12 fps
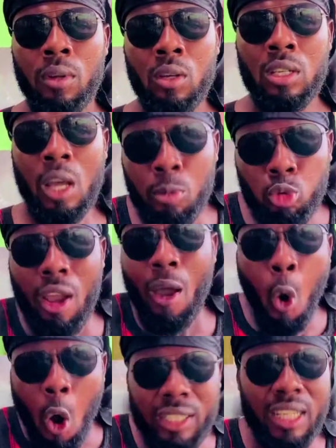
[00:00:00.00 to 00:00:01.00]
You know, so a
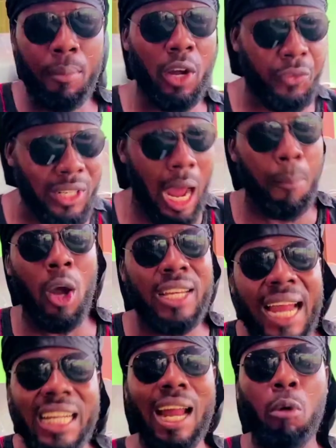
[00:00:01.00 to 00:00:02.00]
whole team made for double
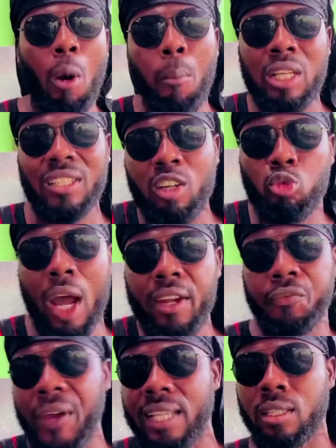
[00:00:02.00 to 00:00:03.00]
near di nakobo central
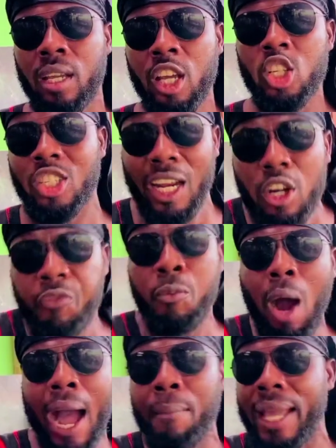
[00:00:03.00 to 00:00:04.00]
defense. Sharif
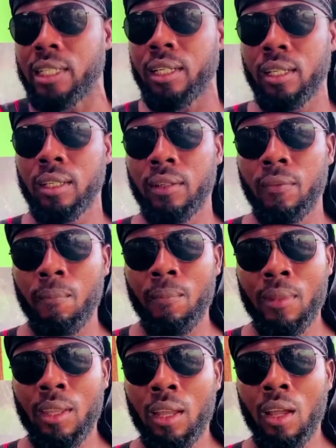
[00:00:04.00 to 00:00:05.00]
Muhammad.
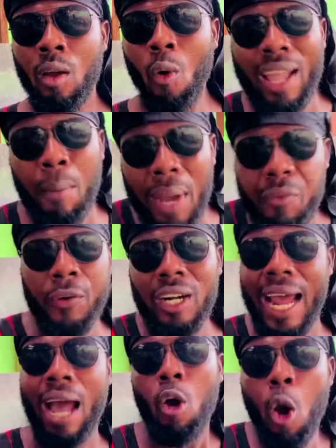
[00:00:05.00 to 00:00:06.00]
Oya made for
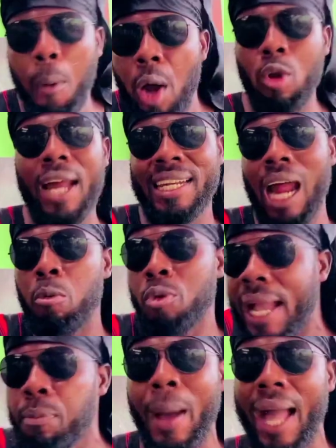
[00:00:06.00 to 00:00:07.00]
that. Obo no and I'm
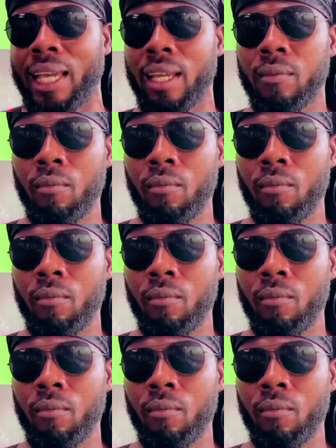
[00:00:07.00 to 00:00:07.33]
right back.